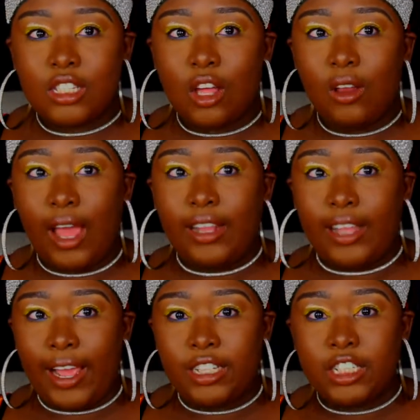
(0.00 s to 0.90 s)
So like
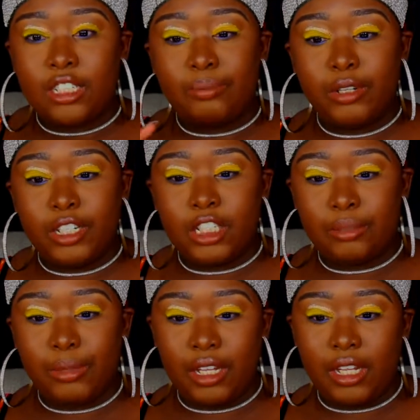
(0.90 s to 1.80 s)
that just
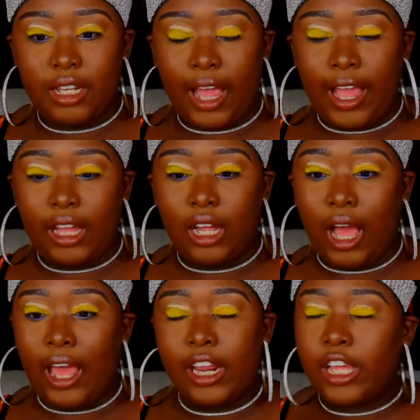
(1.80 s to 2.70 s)
pushed me. Like,
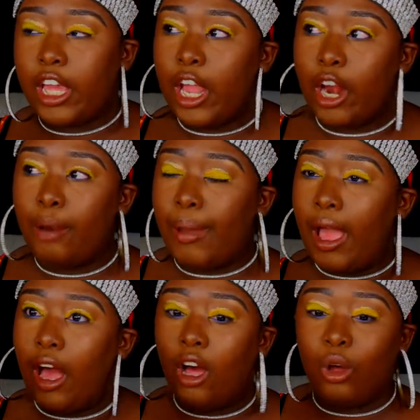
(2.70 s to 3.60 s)
I didn't care
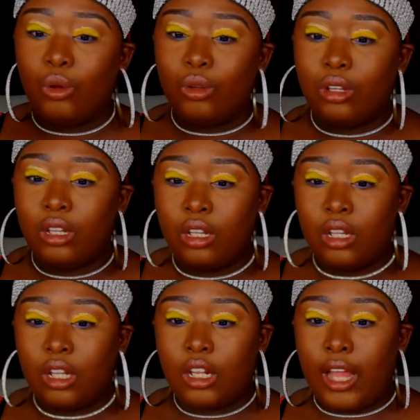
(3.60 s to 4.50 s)
about,
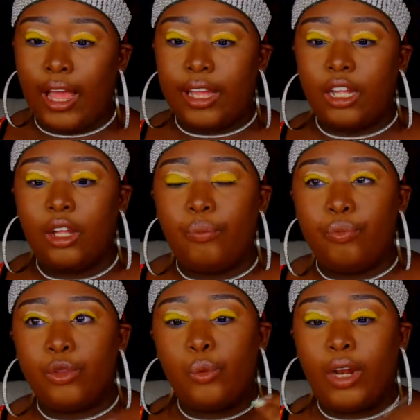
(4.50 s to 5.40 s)
like,
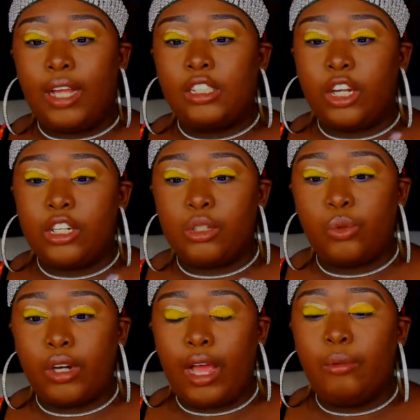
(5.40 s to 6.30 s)
when I
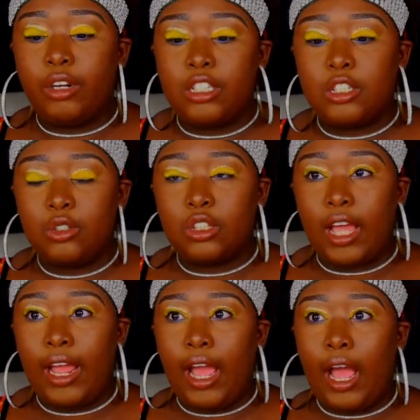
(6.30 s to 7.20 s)
wanted to lose,
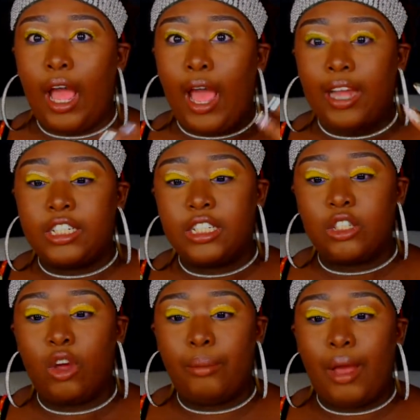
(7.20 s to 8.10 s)
like, I just
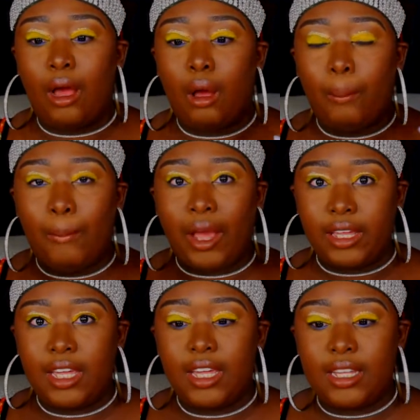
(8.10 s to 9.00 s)
thought about my
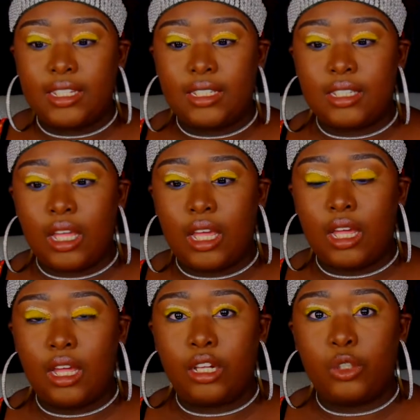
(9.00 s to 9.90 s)
kids
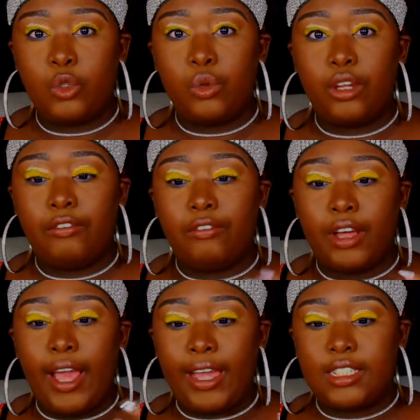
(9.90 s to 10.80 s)
and doing
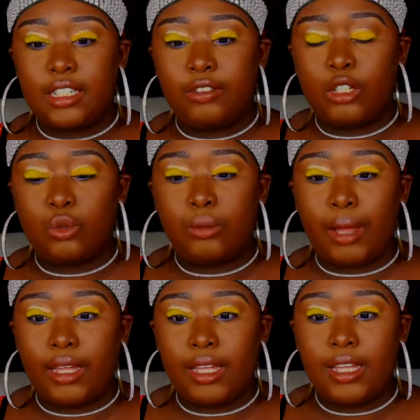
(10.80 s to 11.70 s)
fun activities with
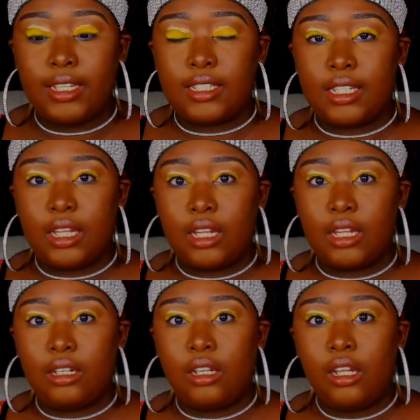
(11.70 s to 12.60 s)
my kids,
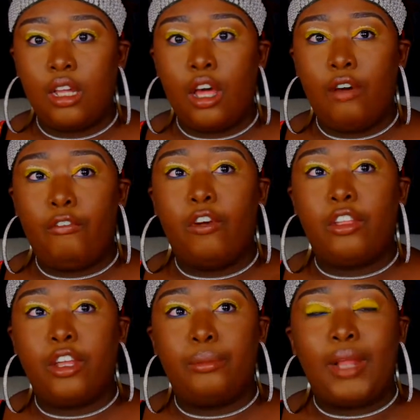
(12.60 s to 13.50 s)
and for
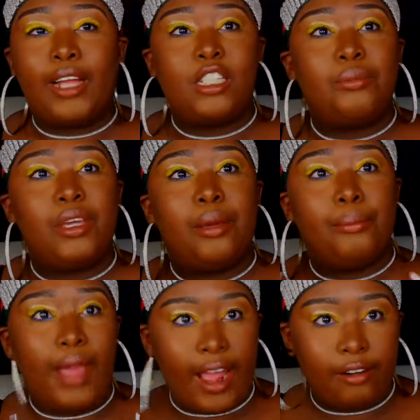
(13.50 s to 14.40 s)
them not to be
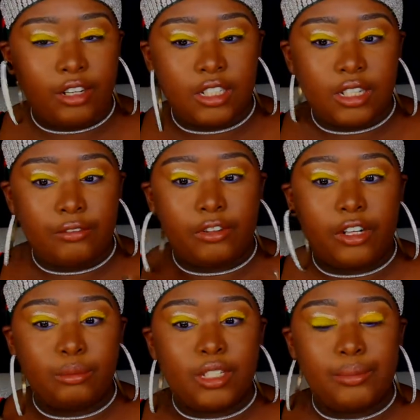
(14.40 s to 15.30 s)
embarrassed, and for
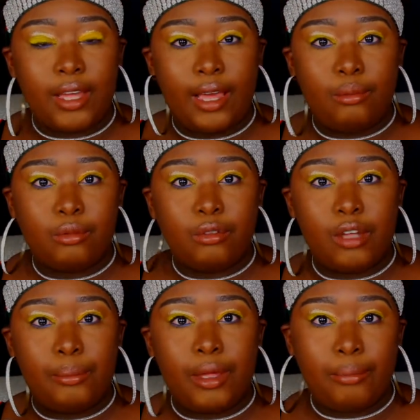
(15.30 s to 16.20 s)
them to be able
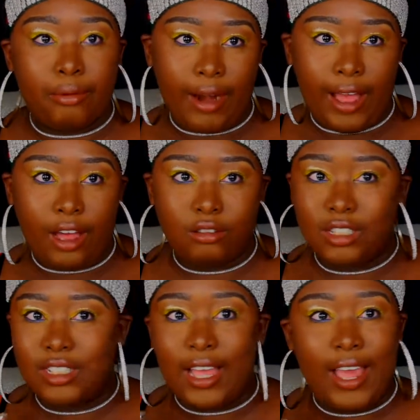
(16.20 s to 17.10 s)
and be proud
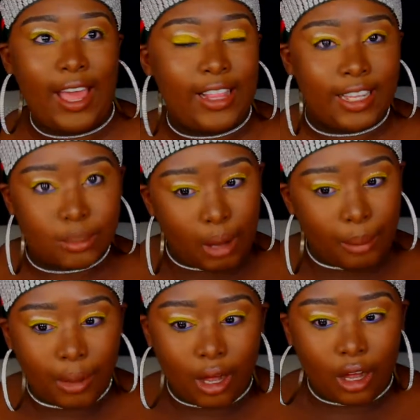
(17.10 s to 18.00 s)
to say, "Hey, that's my
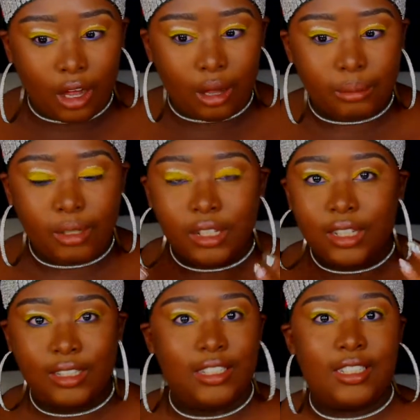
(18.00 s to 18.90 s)
mom,
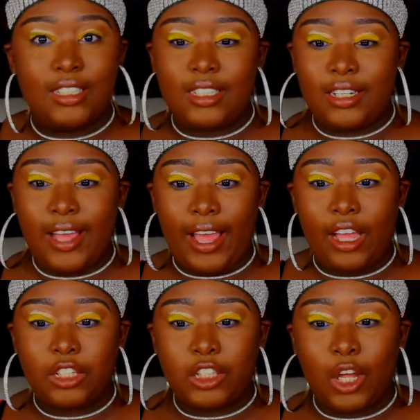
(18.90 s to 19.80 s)
this and
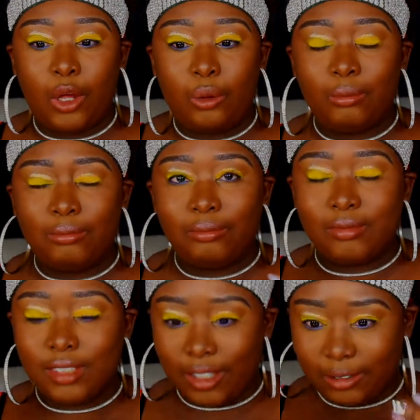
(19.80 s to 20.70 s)
that." So,
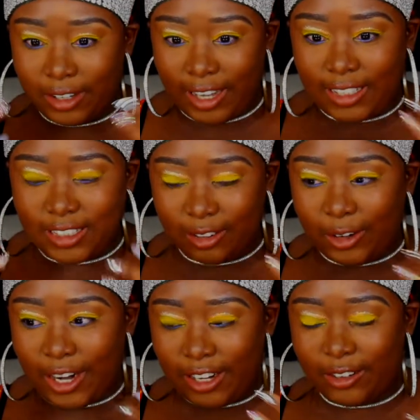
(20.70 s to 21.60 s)
oh gosh, don't
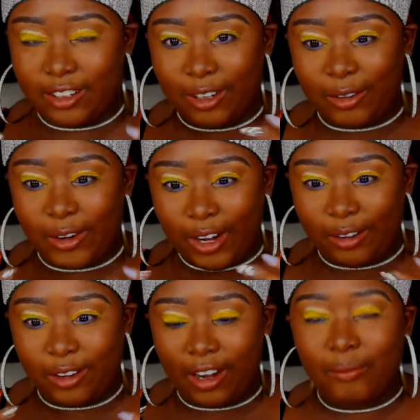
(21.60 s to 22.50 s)
cry, girl, don't cry.
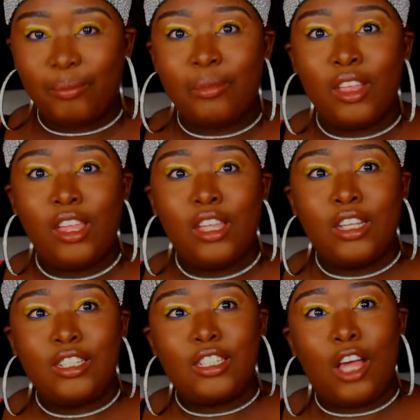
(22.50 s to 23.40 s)

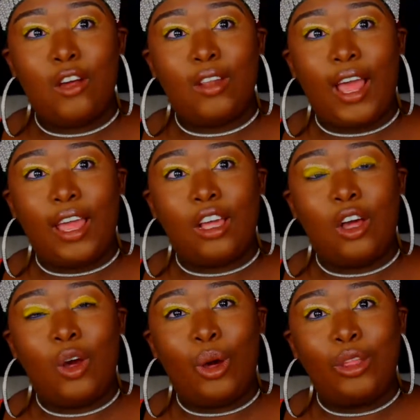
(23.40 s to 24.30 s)
So like
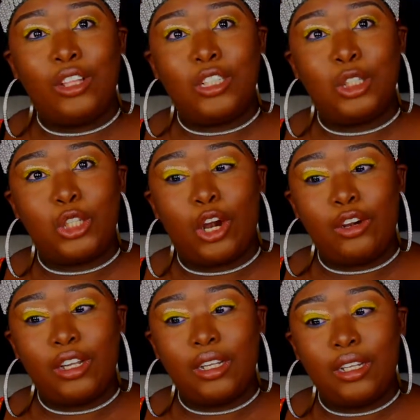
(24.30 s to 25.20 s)
on this
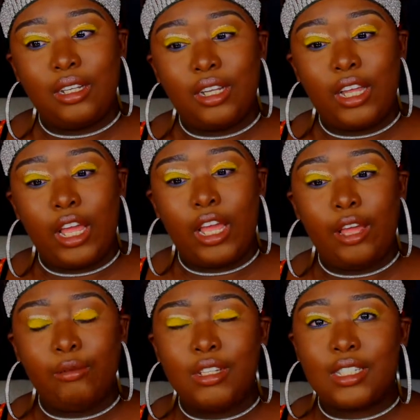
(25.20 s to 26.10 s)
journey,
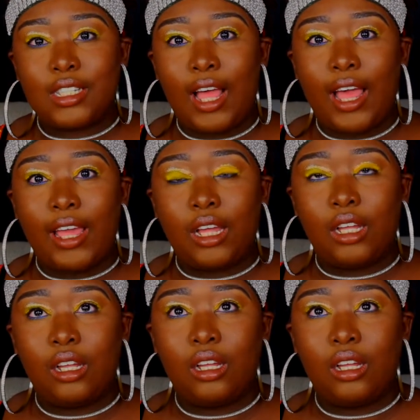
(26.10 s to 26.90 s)
it was like,